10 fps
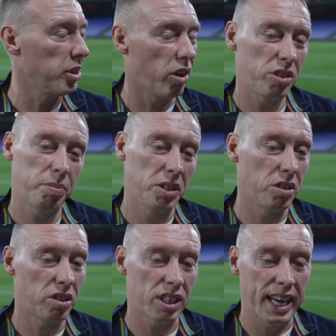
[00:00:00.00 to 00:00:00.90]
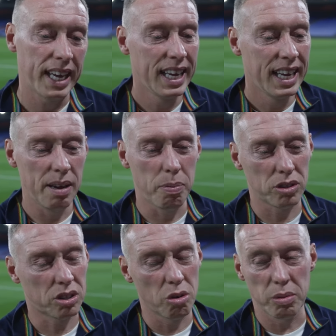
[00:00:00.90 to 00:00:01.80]
be honest, because he
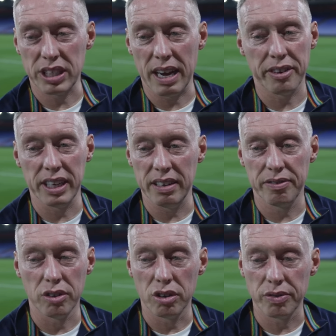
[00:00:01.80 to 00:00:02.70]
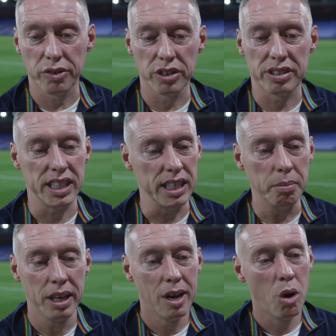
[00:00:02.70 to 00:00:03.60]
put so much effort in for the
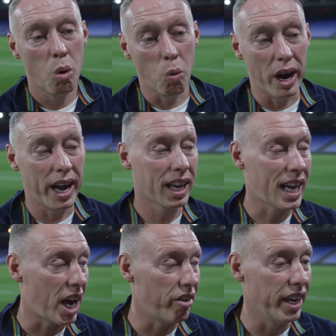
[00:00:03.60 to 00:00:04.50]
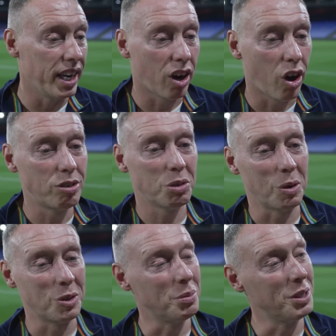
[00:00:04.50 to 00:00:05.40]
team while carrying a lot of
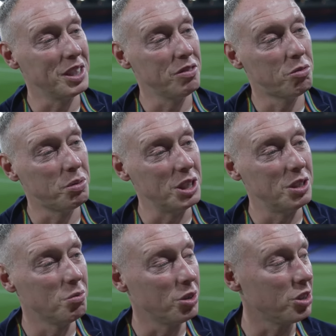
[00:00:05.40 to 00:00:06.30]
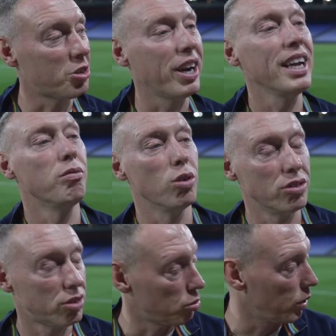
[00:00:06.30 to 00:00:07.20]
responsibility for being one of the creative
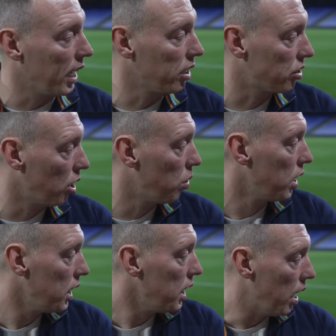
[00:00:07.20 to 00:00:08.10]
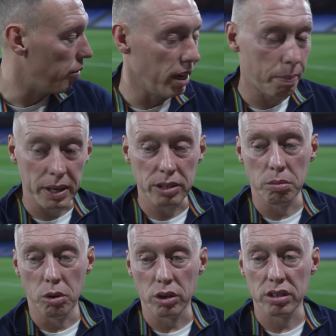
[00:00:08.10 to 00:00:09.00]
ones as well. So I'm really pleased
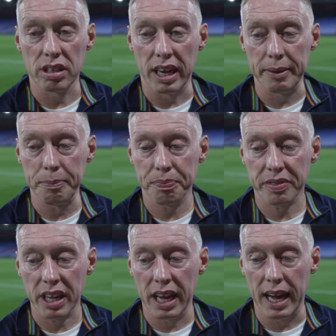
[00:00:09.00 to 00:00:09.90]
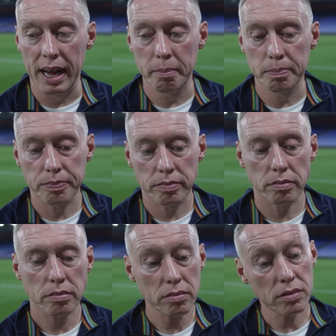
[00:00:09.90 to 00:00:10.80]
with Morgan tonight.
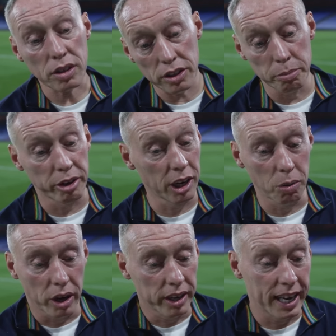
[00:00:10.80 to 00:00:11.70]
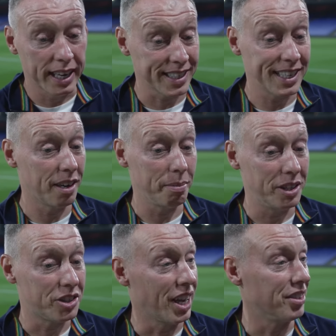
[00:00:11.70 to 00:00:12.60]
The Murillo one, yeah, it's ended up
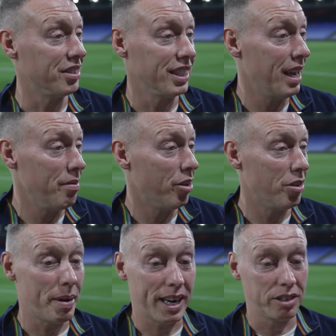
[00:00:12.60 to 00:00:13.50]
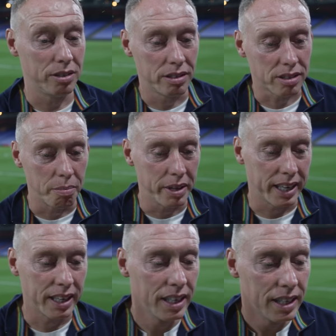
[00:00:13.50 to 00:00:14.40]
being the chance of the game. We're on the back of doing something,